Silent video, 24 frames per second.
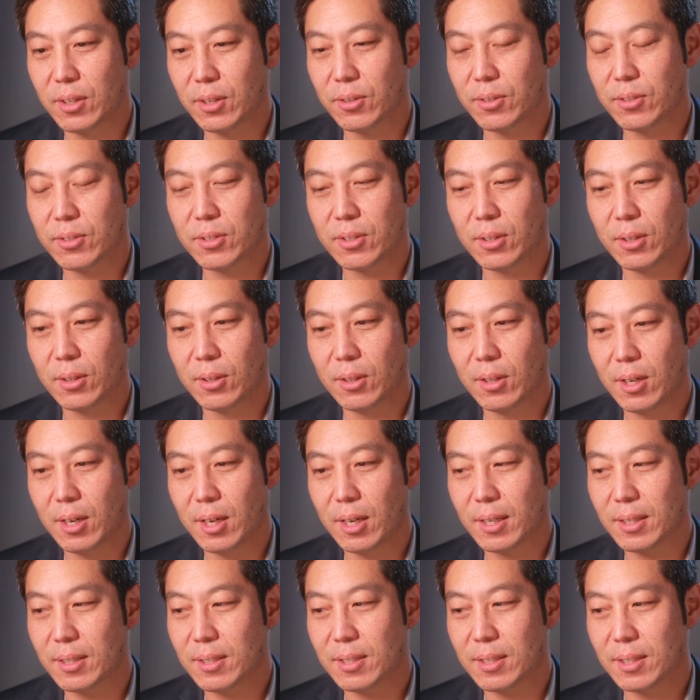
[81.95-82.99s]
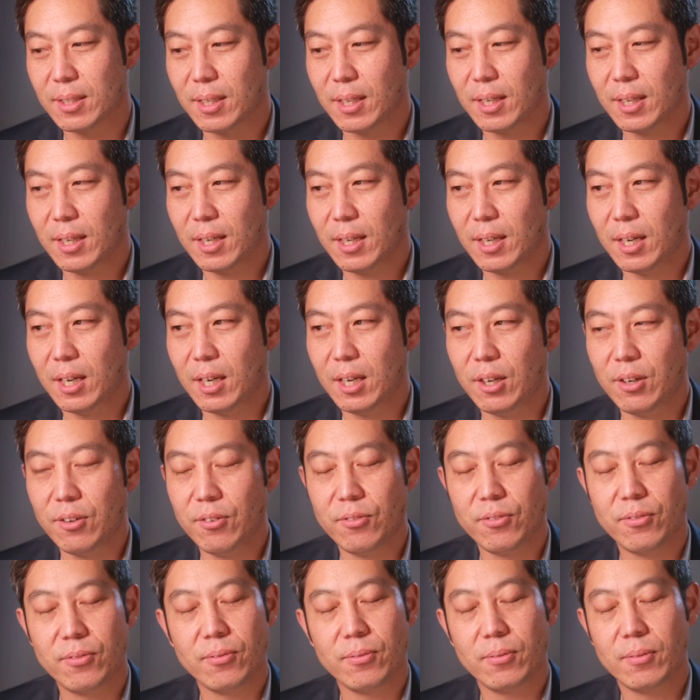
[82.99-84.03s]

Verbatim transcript: there's a lot of